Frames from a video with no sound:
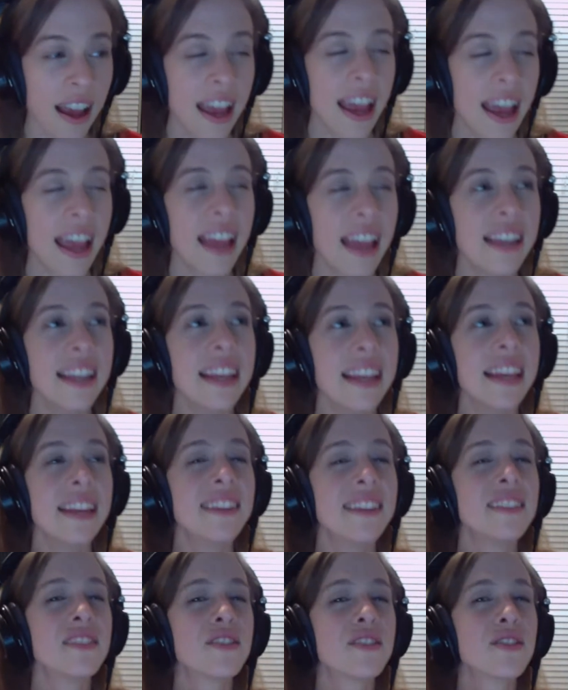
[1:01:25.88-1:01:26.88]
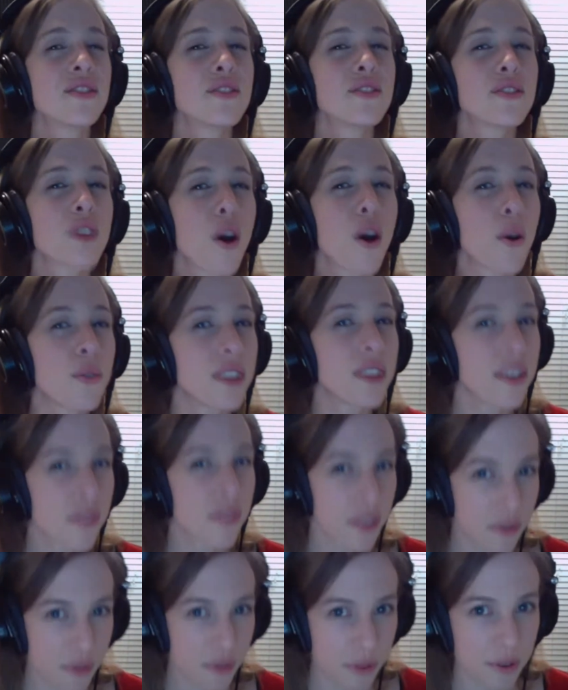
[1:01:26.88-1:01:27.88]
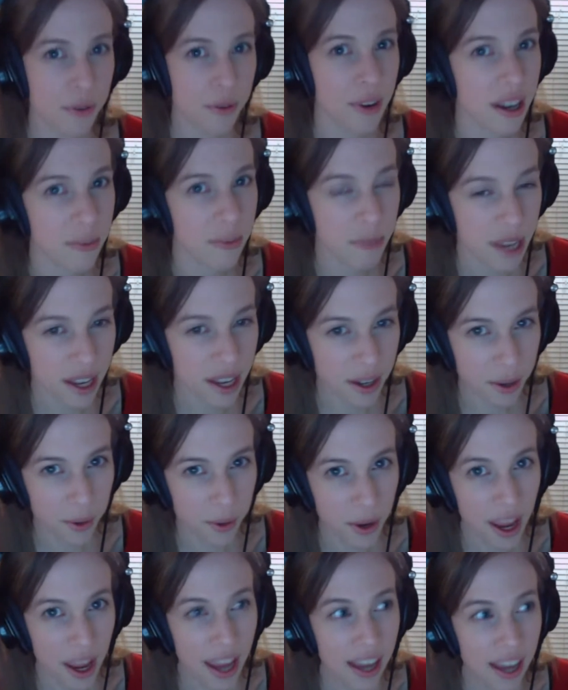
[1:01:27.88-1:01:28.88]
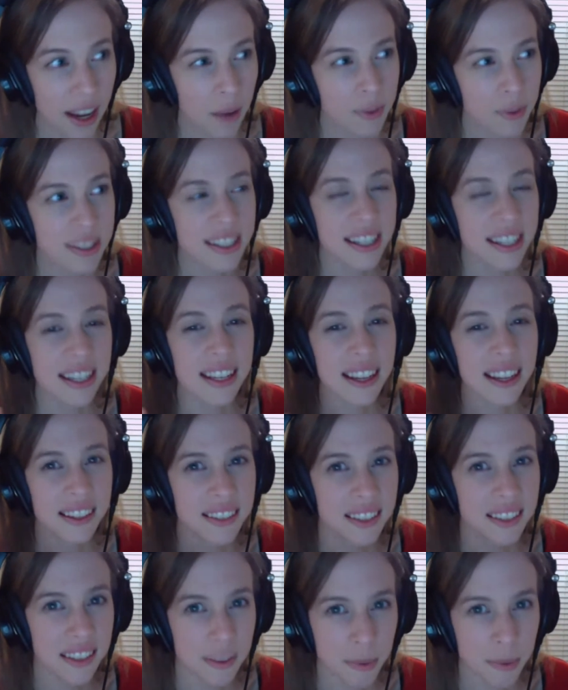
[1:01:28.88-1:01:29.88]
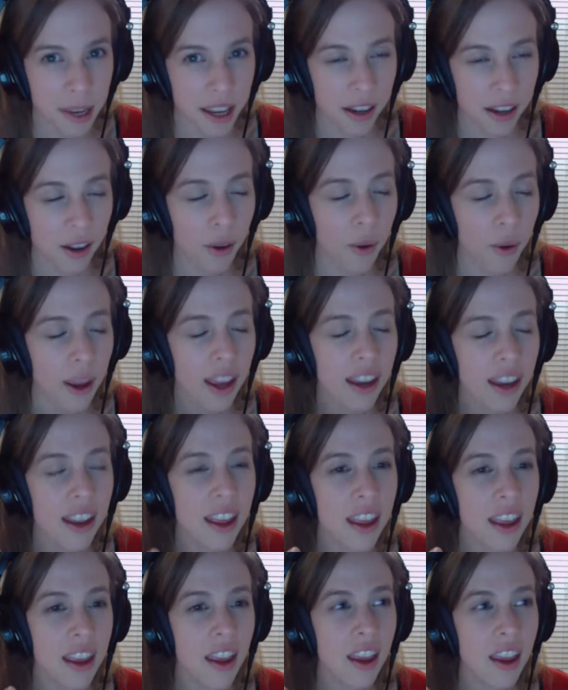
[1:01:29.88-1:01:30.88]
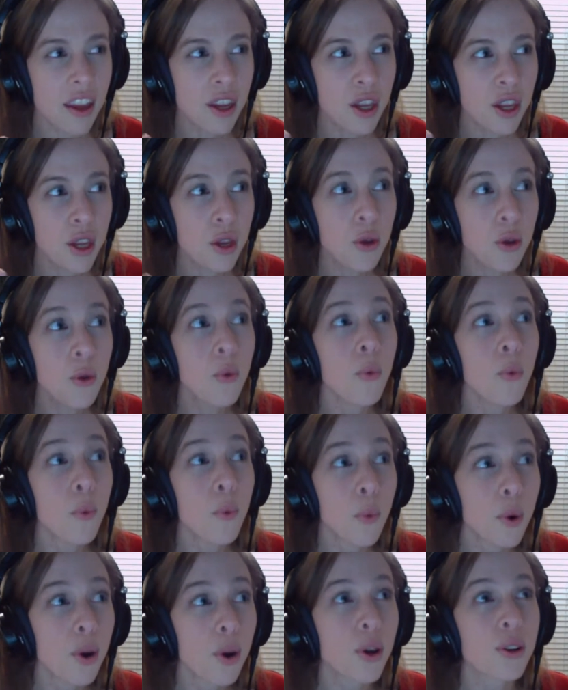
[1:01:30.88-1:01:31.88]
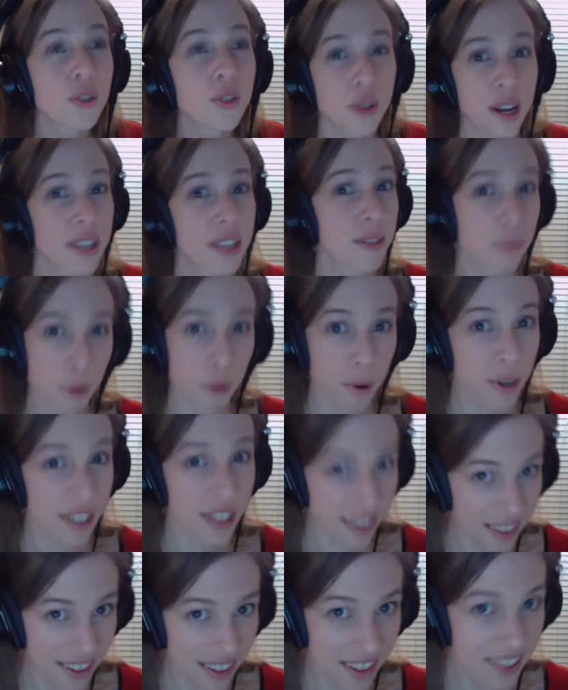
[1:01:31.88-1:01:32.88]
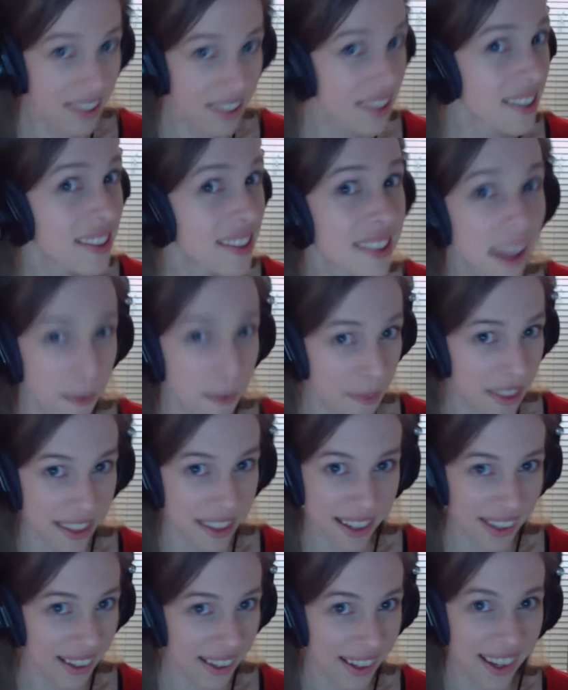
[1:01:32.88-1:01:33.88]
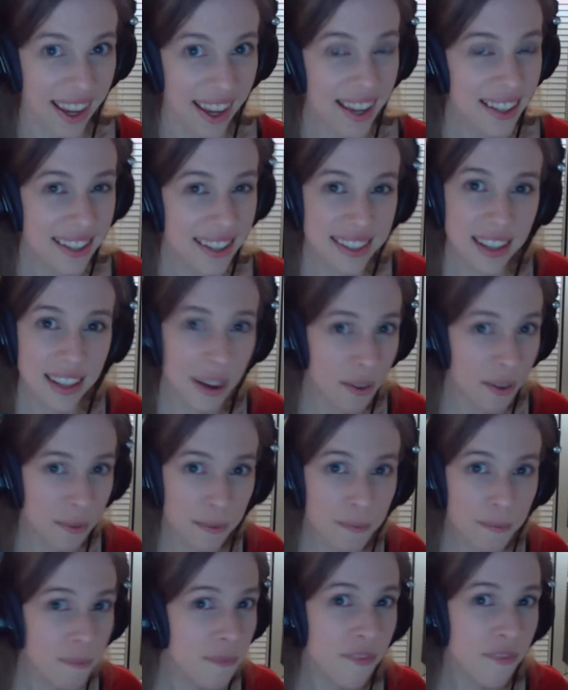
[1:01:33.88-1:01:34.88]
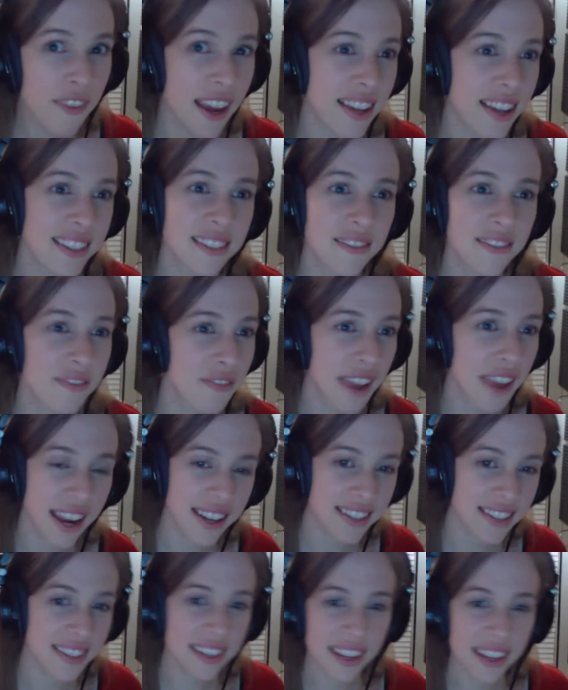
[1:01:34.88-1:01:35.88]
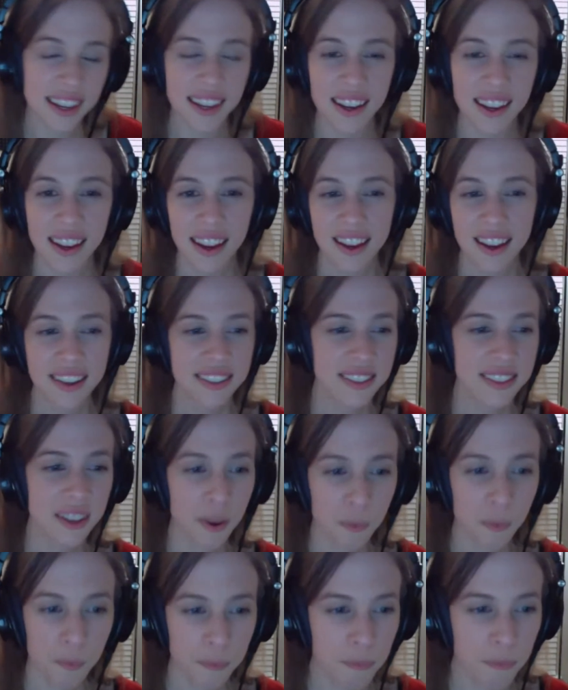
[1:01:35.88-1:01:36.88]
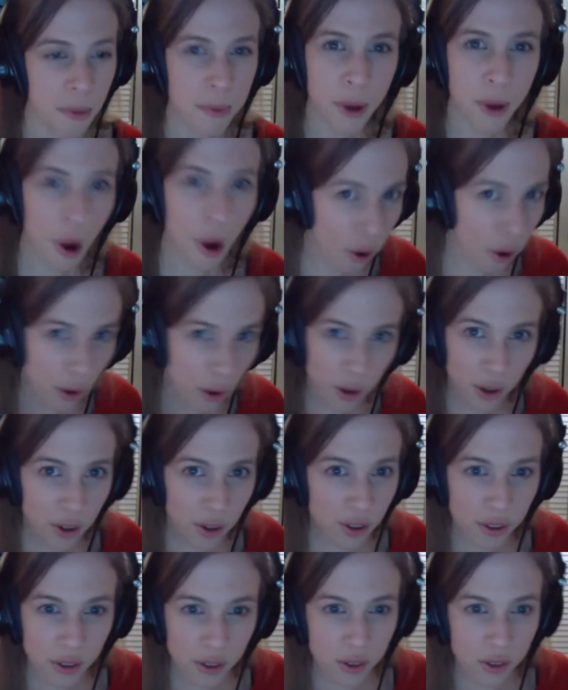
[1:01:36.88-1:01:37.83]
And it is so different from the grand piano. And I was sitting next to the piano, and it, you were transported to something some fan- fantasy, some maybe art,